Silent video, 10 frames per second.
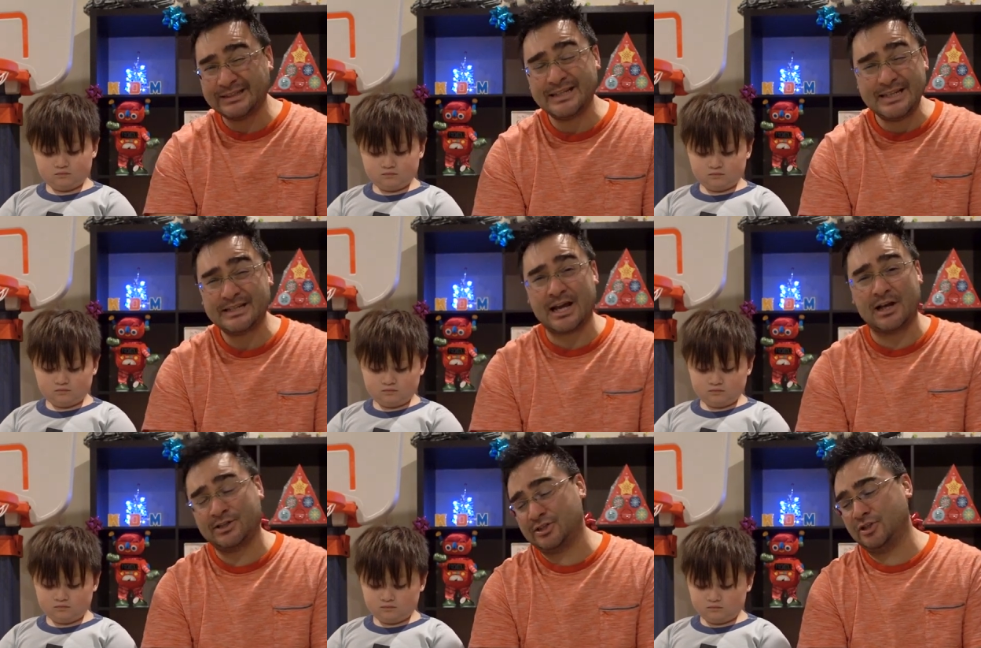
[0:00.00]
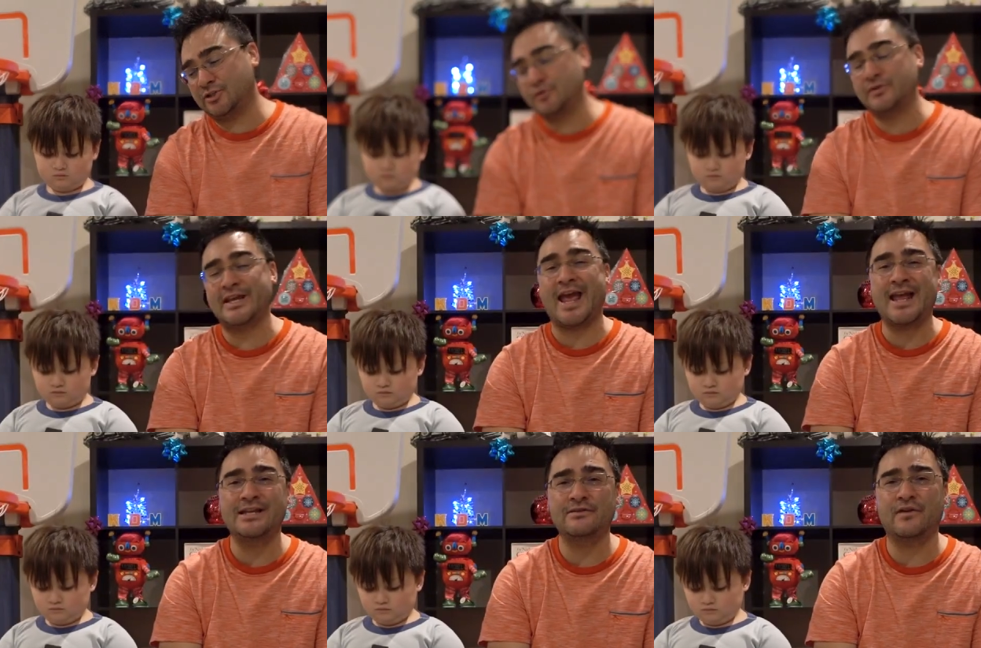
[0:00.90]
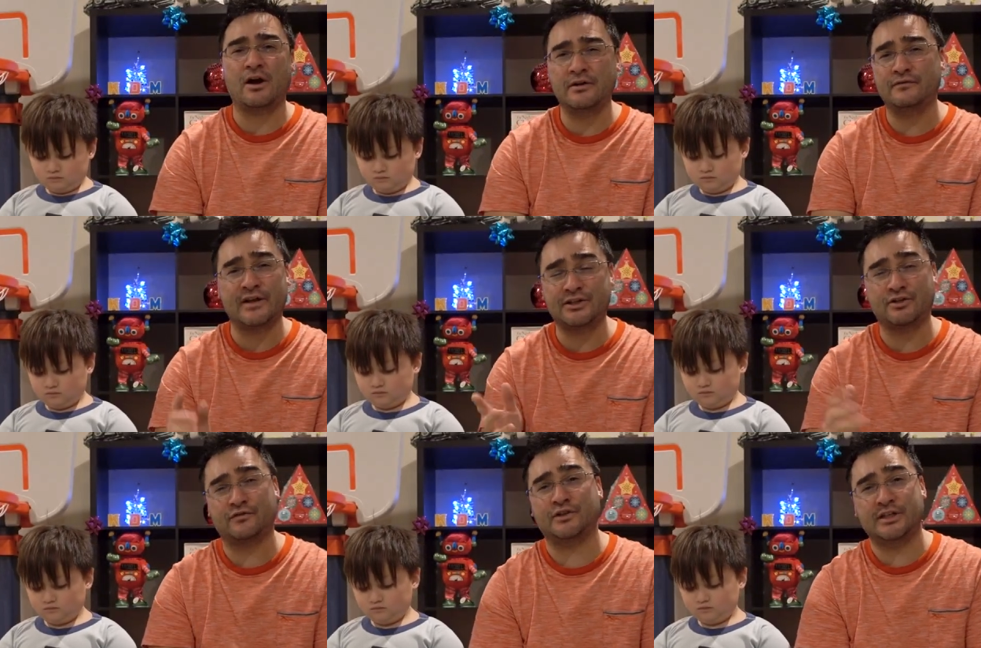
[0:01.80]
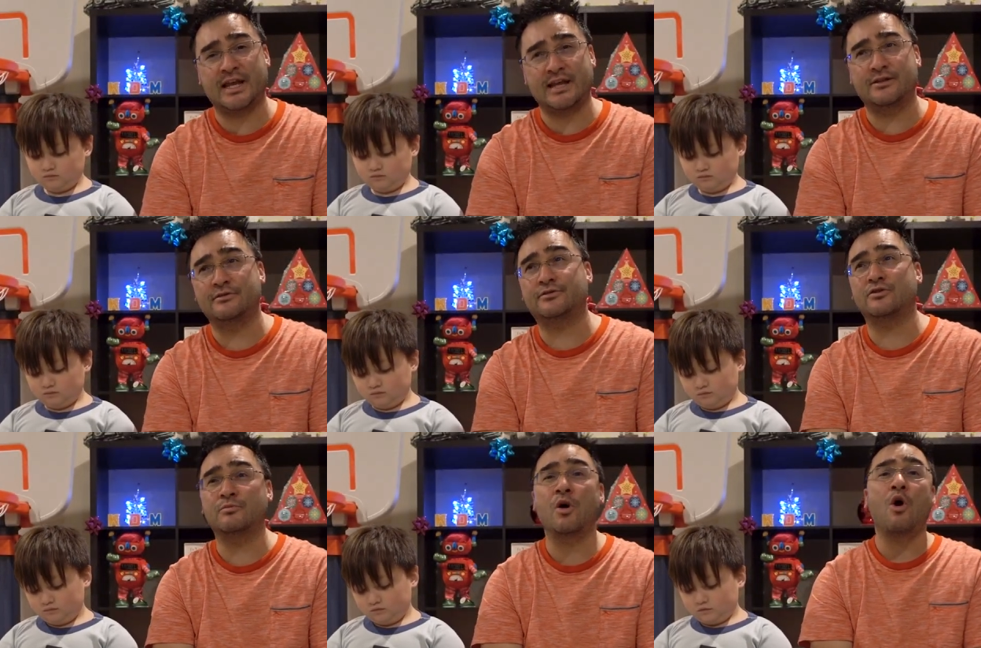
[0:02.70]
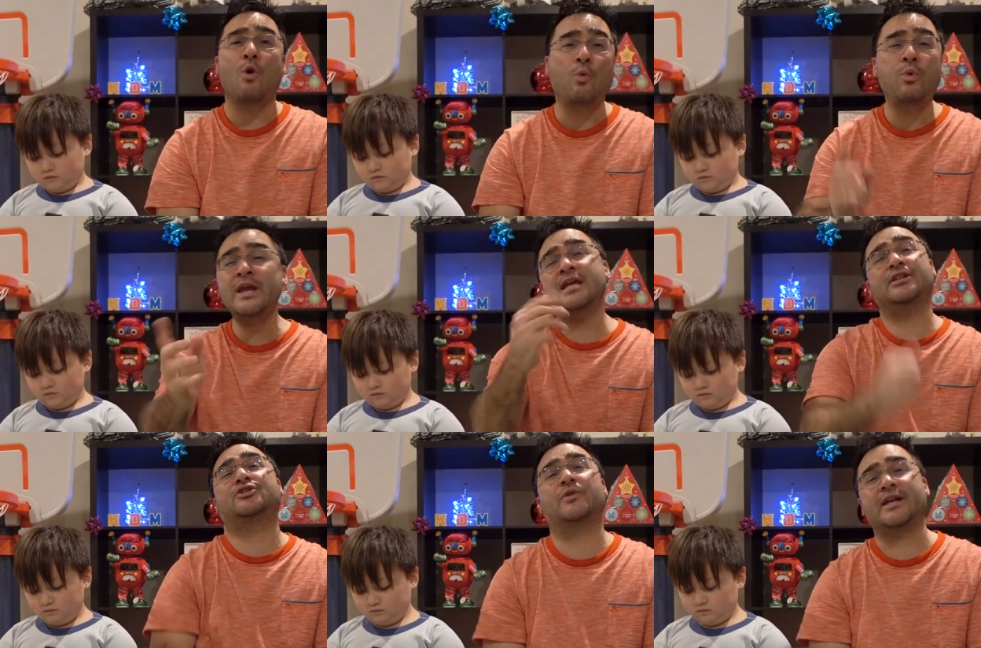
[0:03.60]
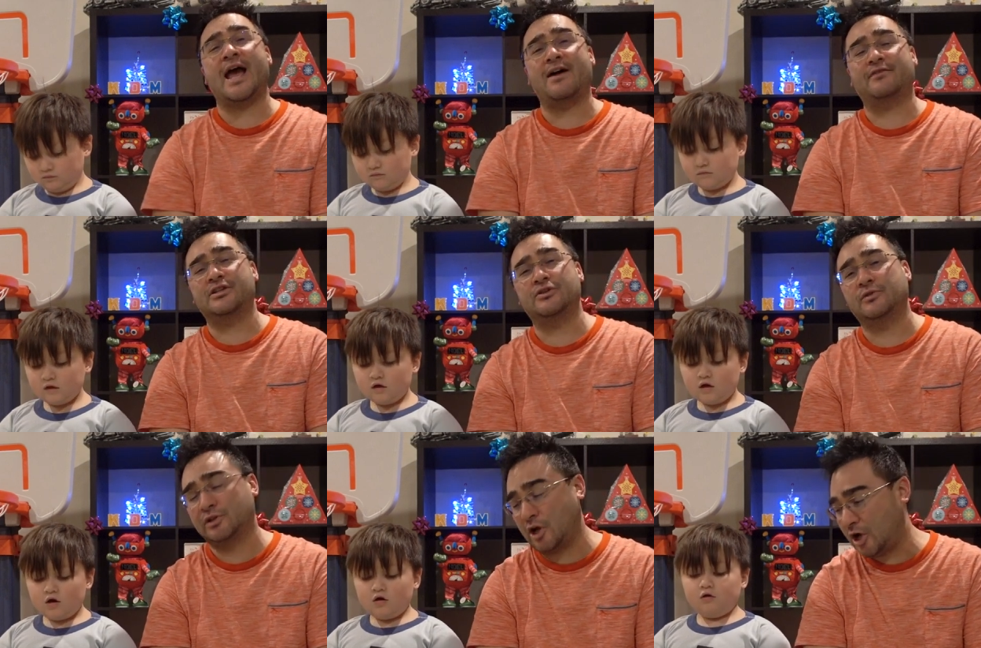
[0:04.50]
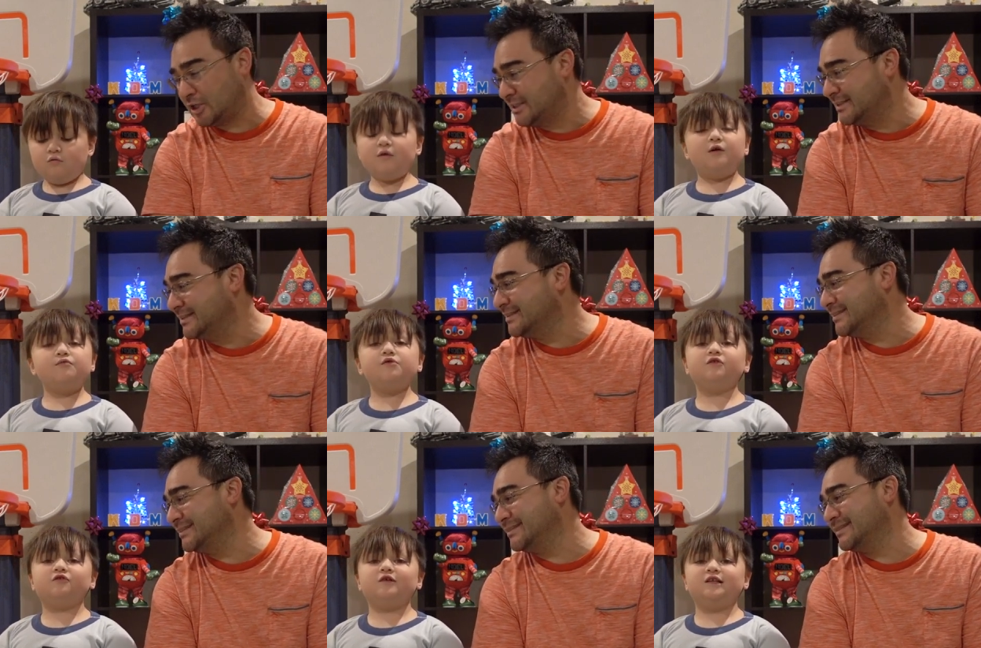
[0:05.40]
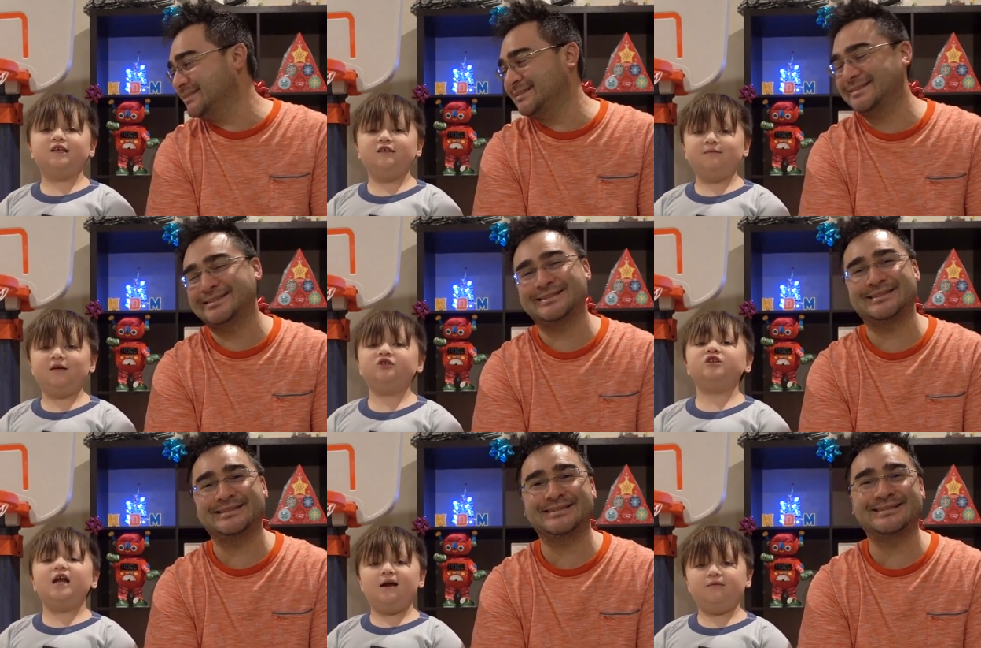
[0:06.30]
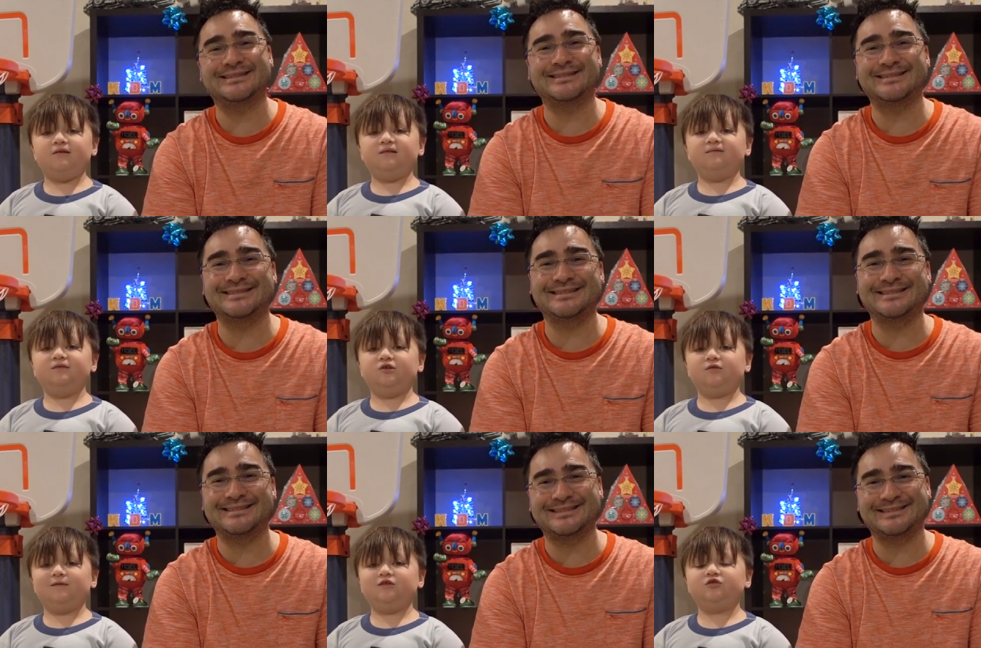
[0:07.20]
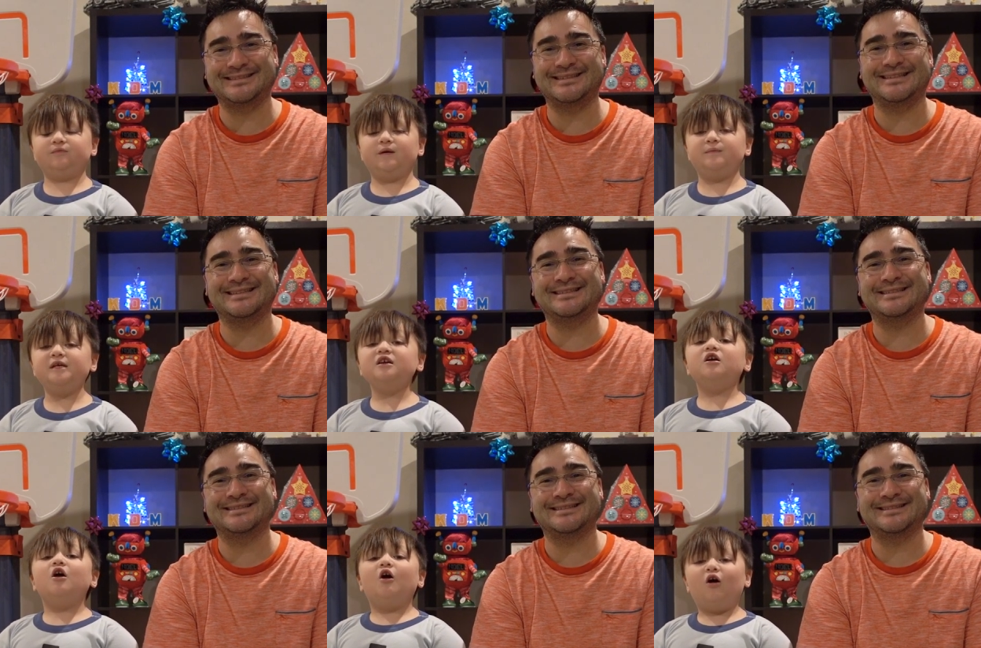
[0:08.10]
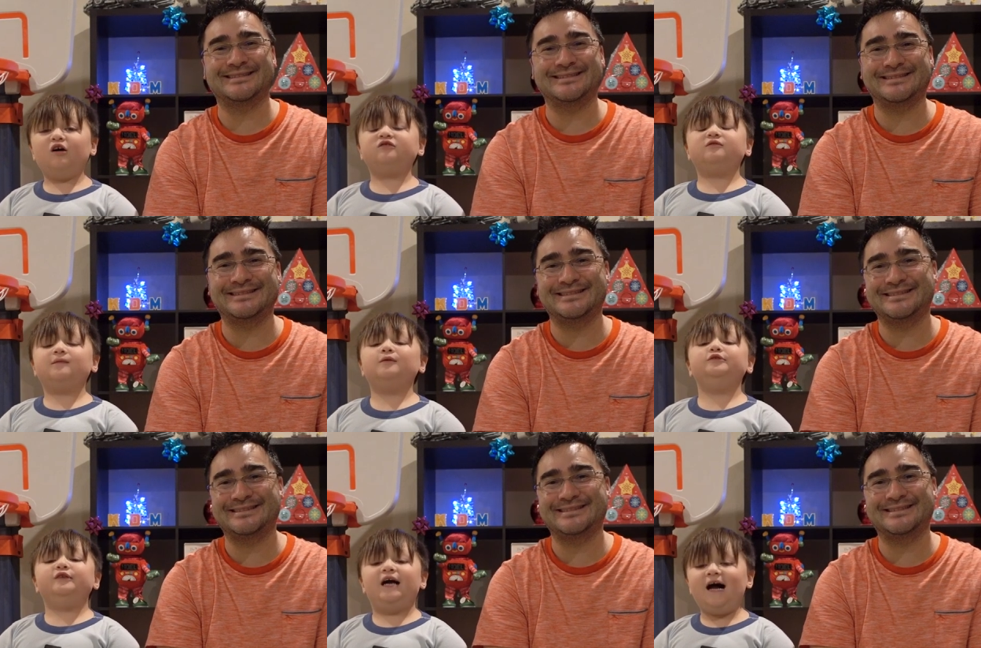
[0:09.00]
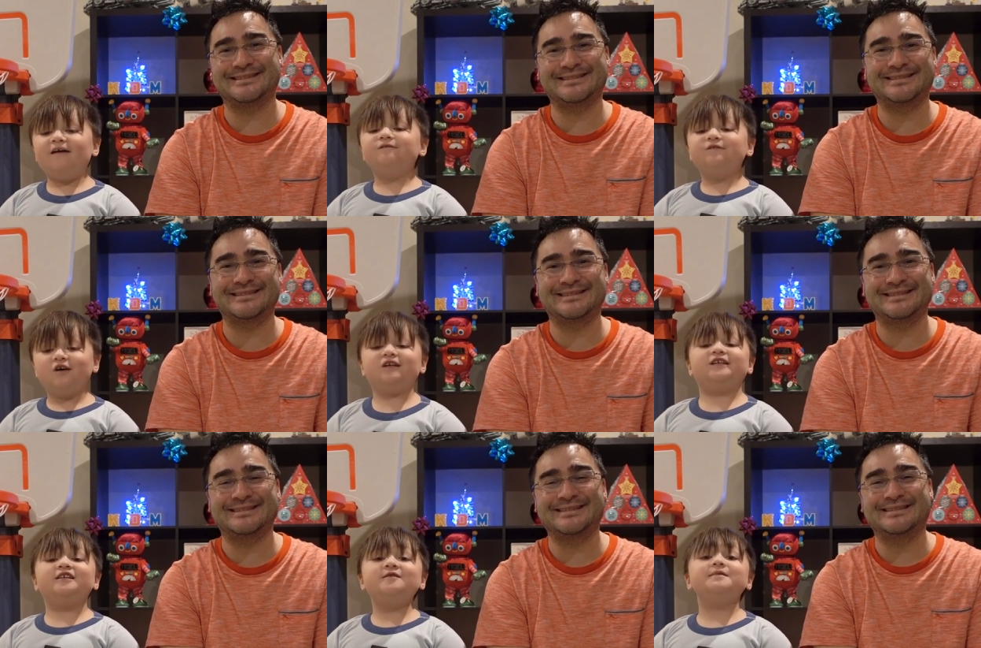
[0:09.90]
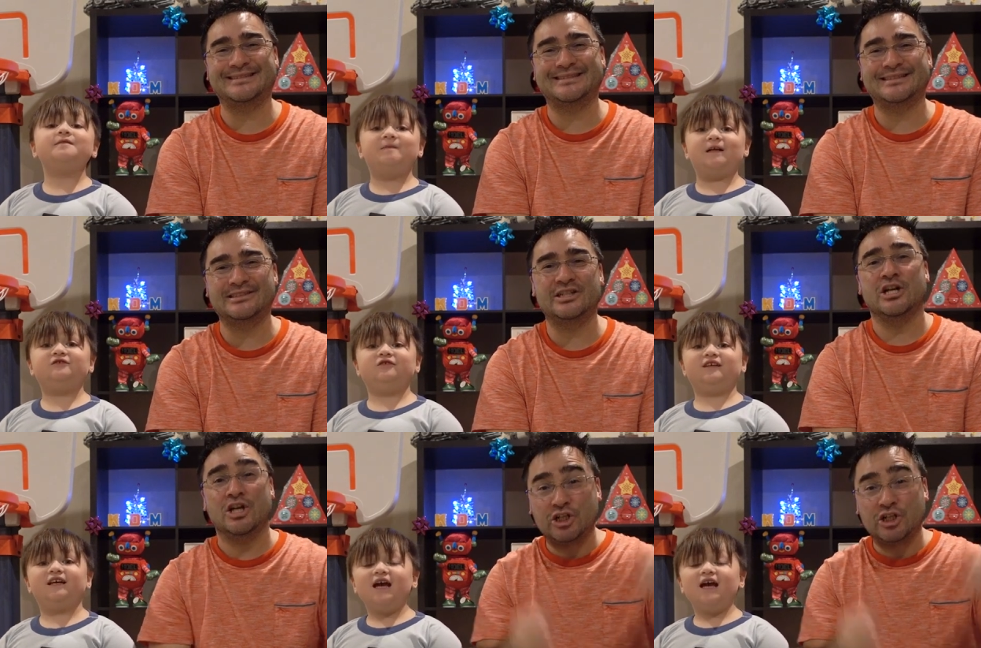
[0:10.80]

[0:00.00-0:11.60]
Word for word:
Speaker 1: leads us to the end of our adventure for today, YouTube. We enjoyed having you along. We
Speaker 2: hope you enjoyed the adventure, and whatever your adventure may be, always remember to have fun and keep adventuring.